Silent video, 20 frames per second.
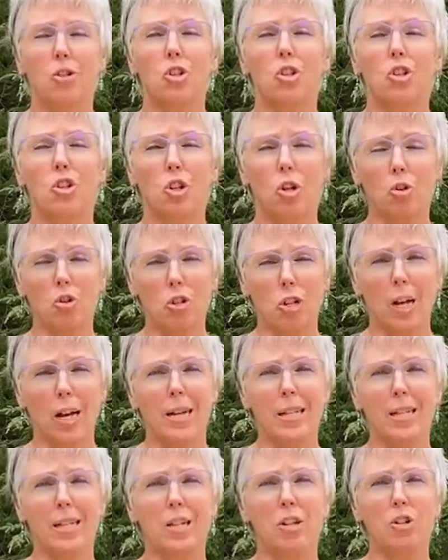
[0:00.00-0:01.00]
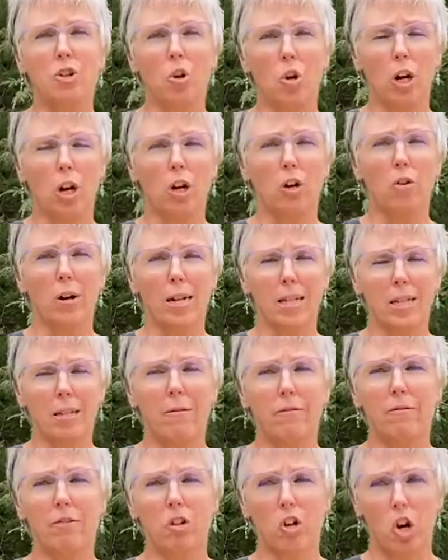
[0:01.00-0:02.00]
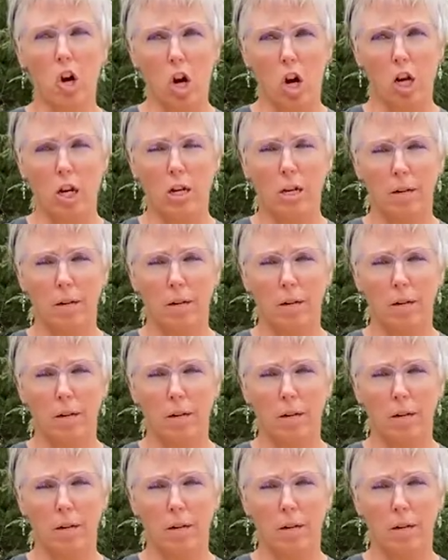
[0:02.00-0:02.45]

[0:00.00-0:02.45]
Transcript: socializing your aggressive dog.